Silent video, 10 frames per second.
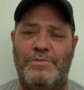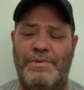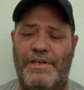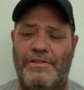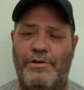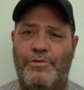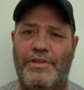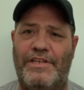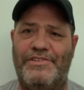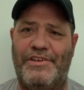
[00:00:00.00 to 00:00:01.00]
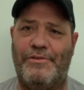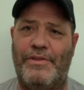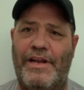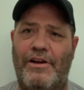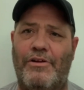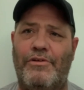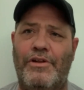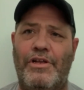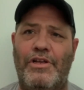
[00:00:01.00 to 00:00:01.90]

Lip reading: it's been little things here and there,